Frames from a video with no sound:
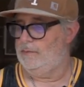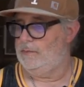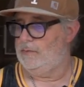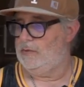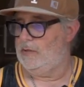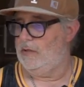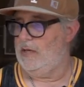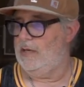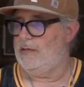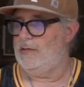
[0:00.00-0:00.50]

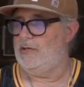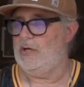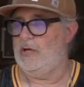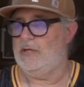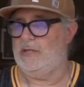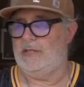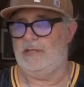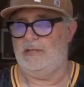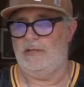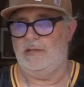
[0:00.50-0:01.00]
so that
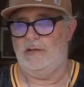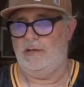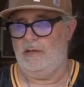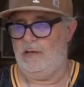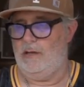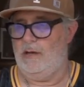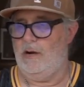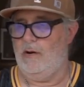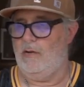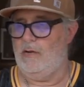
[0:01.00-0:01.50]
just,
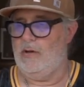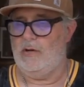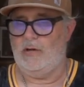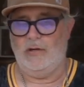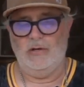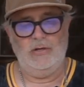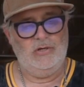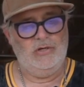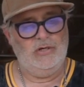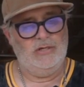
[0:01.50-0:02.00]
you know, you
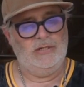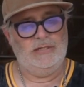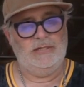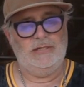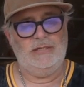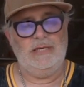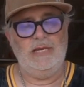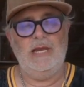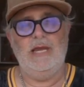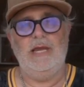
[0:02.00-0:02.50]
can
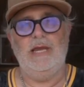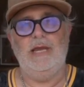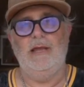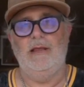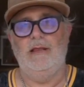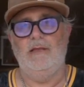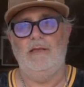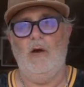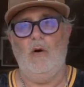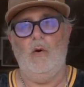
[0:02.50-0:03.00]
just see
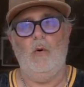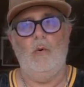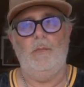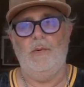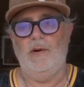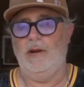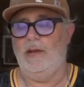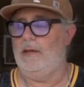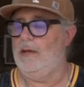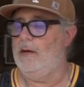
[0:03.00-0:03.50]
the opening.